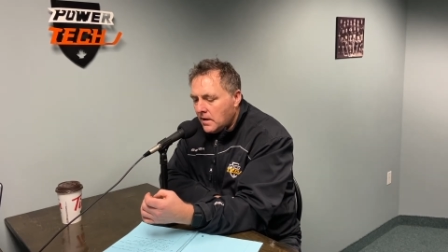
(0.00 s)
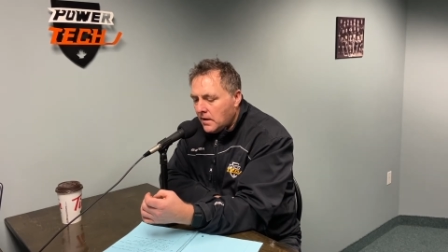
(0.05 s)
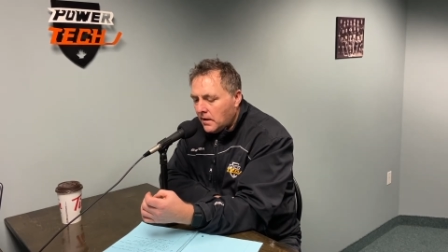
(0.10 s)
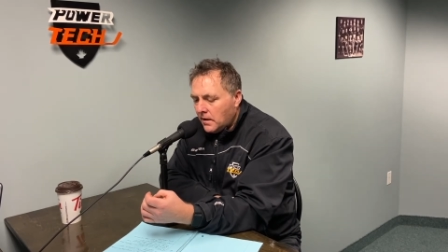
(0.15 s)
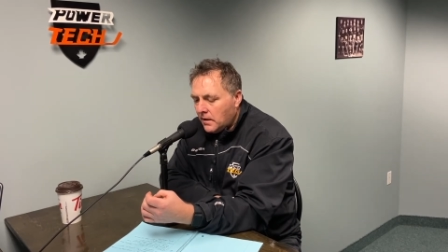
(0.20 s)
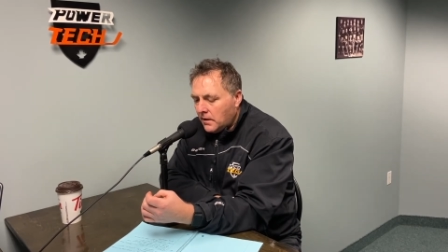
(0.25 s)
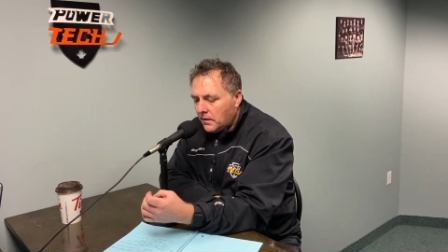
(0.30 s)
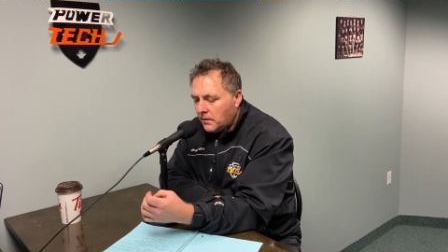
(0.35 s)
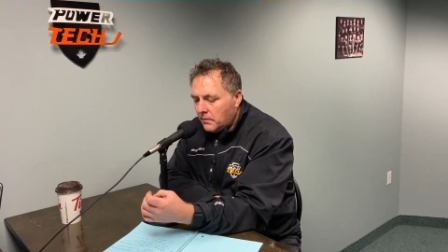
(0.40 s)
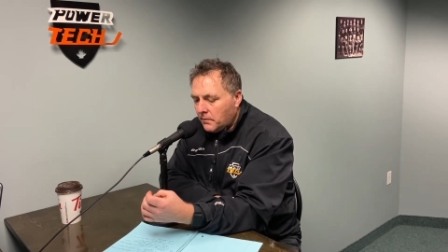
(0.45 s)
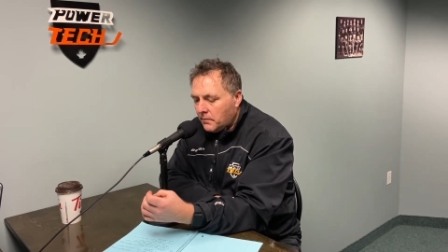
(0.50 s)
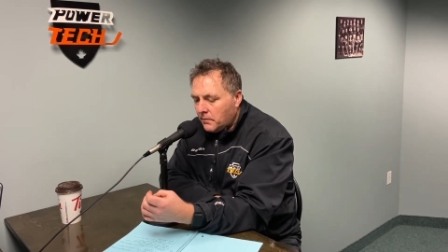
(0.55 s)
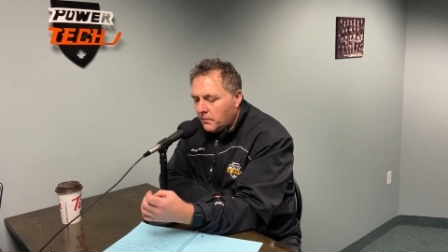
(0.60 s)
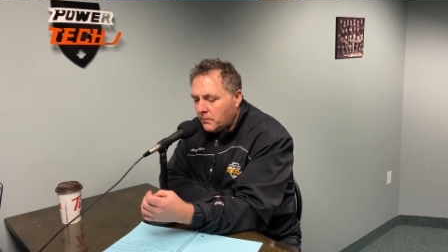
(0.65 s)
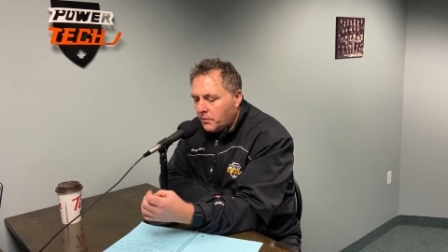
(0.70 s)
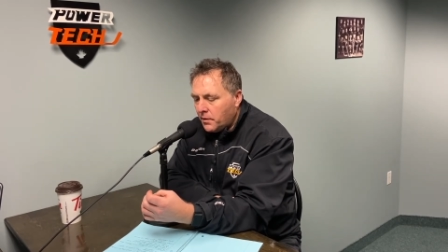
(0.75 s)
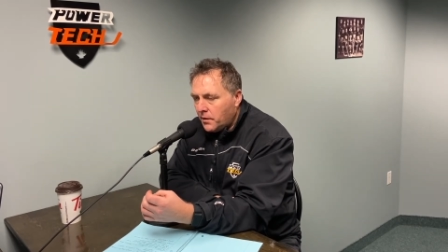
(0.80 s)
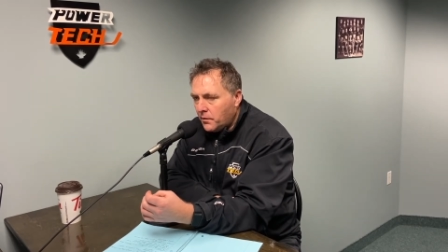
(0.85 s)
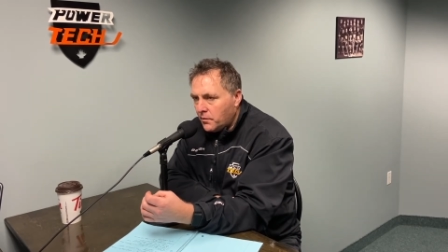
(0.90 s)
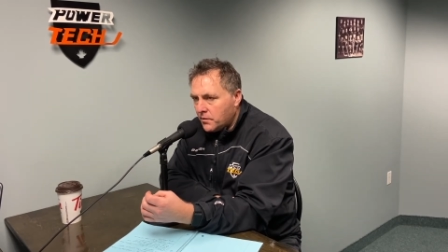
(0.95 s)

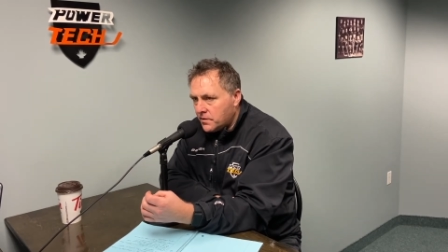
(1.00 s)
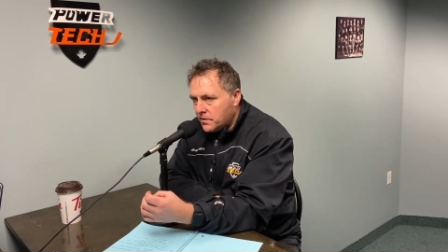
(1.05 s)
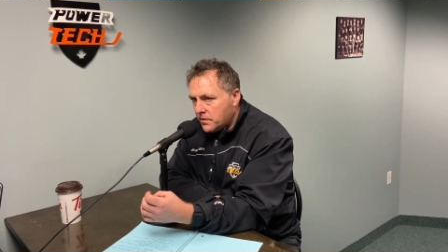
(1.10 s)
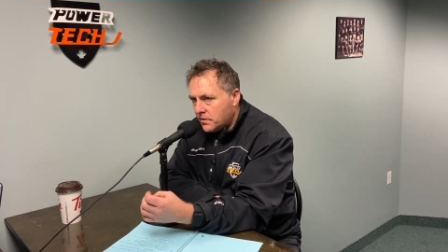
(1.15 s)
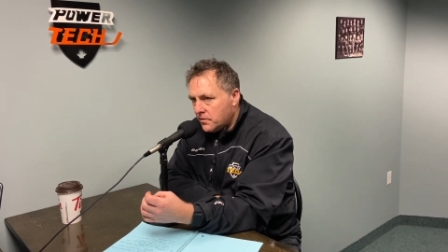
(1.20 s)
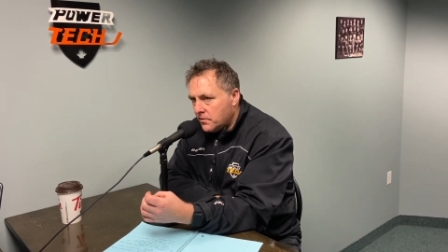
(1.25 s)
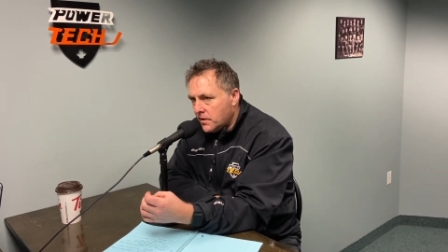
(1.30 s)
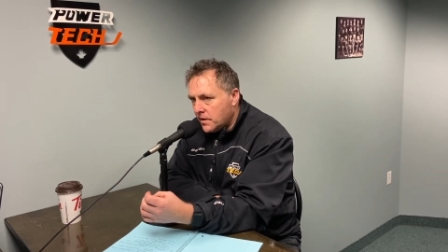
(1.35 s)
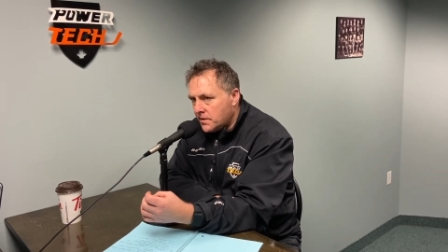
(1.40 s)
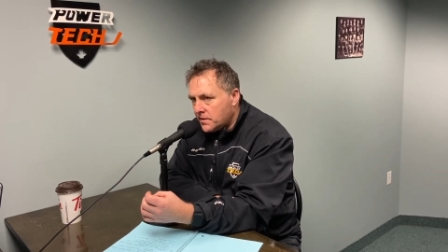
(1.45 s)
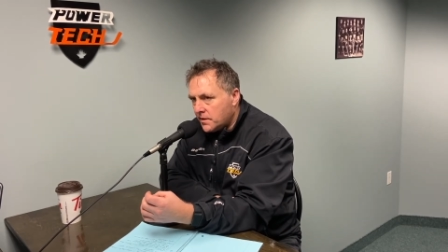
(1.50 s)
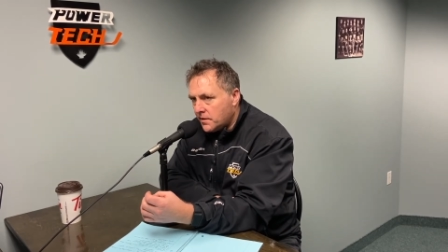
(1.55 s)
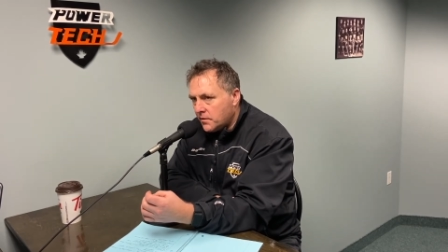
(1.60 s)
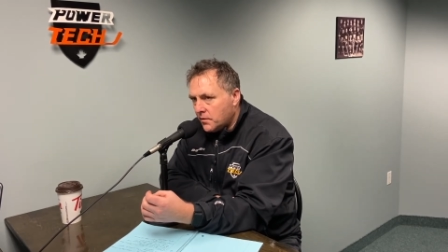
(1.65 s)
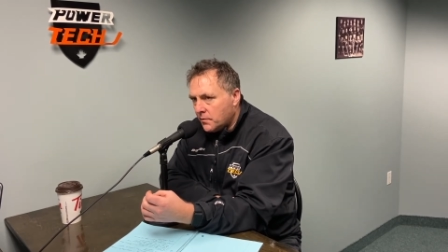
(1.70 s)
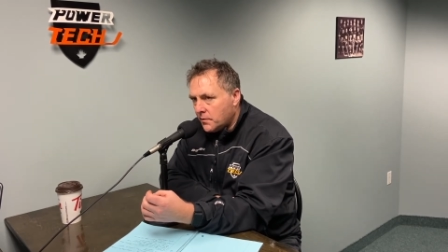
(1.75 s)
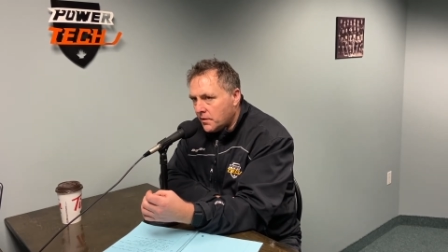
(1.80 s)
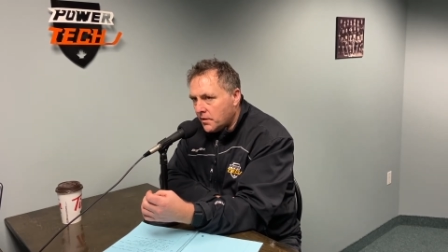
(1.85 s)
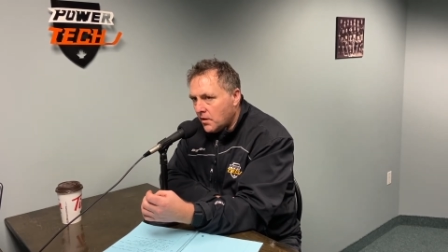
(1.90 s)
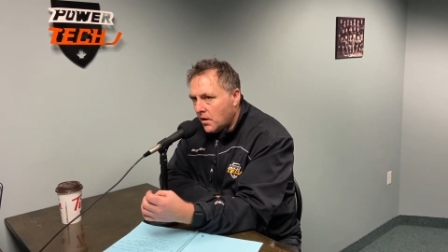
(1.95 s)
But it was the dressing
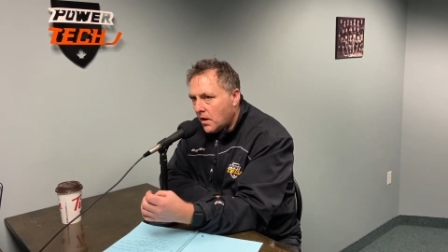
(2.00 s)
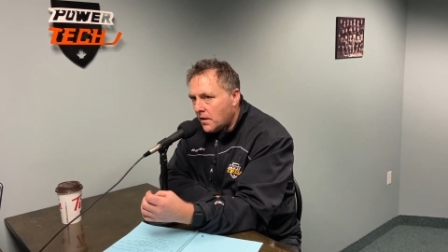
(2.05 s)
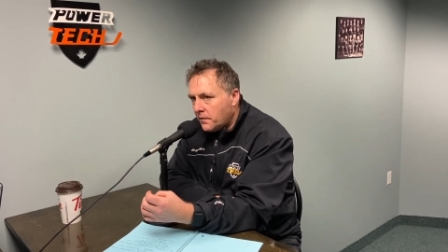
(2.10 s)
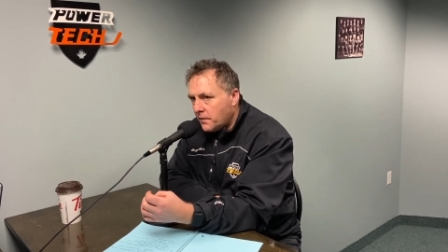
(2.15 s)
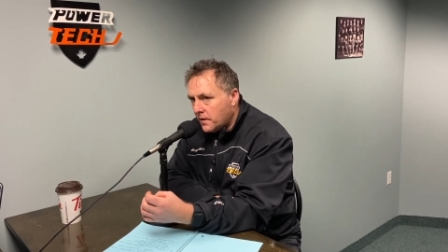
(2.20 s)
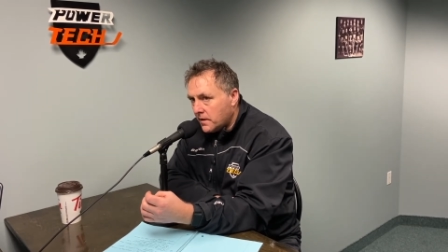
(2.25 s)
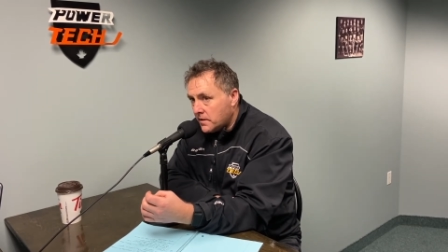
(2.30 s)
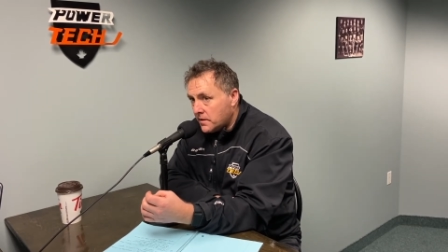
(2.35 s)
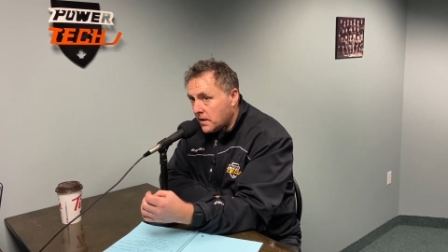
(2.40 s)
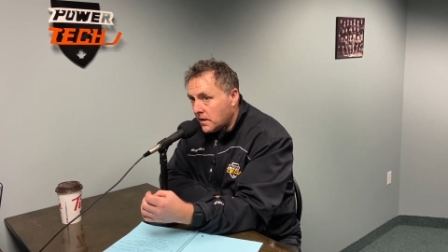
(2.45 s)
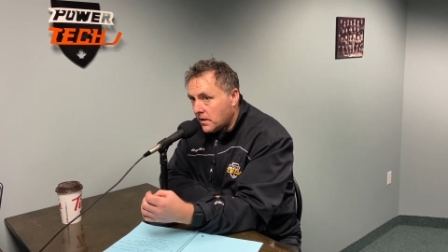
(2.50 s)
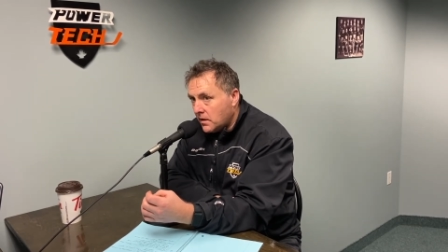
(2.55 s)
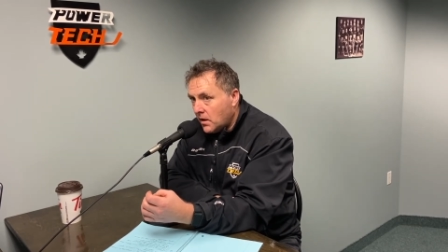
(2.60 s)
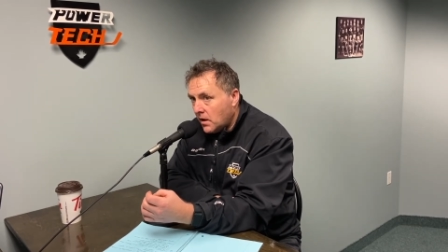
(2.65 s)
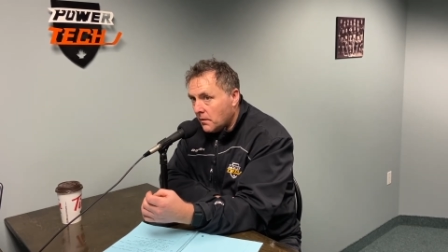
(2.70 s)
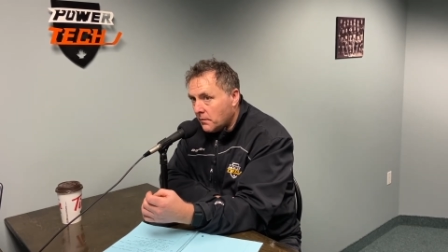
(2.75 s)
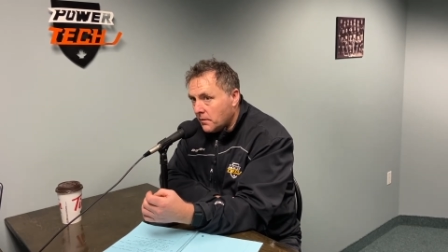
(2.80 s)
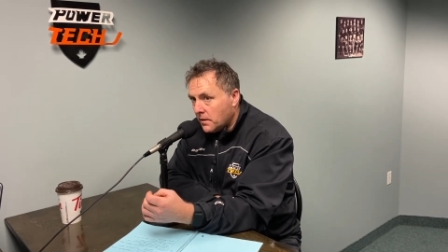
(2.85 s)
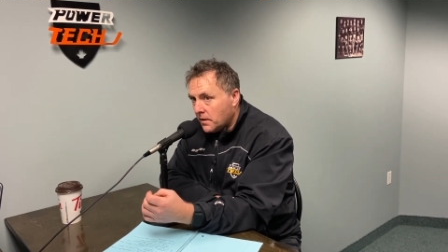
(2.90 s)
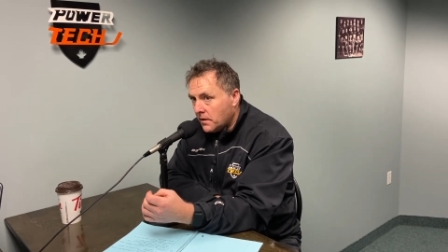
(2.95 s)
room and the off ice that
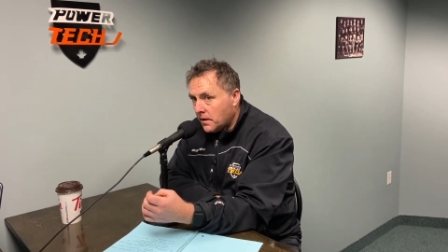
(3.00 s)
got me,